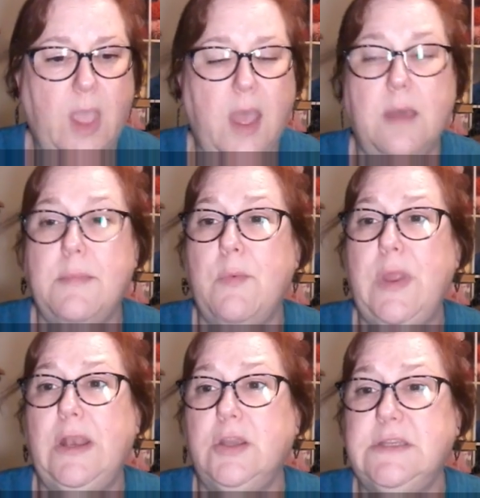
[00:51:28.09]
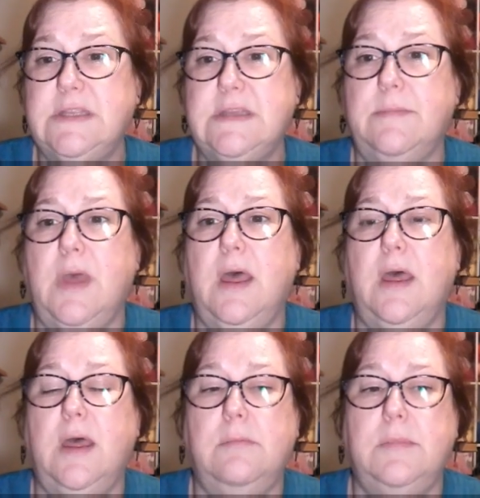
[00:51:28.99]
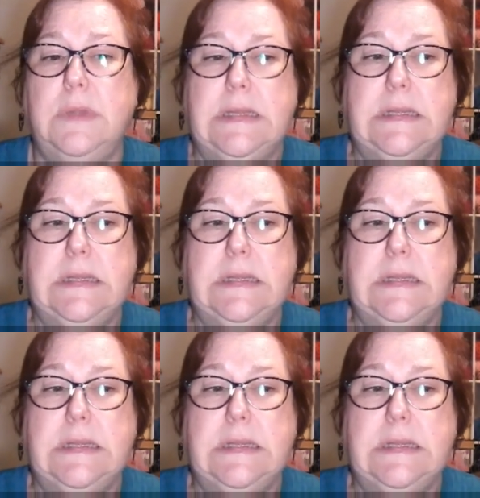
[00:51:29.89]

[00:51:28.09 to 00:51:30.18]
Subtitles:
I went and looked at some